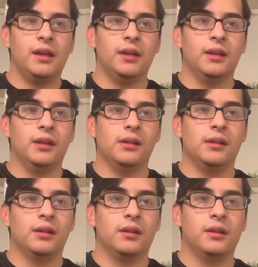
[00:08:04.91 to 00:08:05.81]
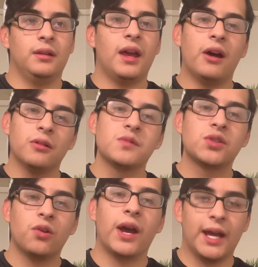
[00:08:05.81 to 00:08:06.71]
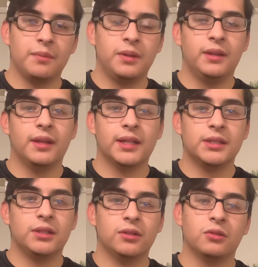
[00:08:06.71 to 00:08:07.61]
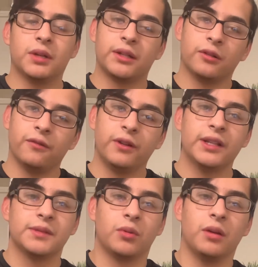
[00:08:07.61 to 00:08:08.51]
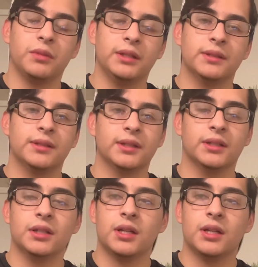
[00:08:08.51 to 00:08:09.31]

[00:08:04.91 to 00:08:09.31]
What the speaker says: And now I'm so happy that, my girlfriend has brought me into,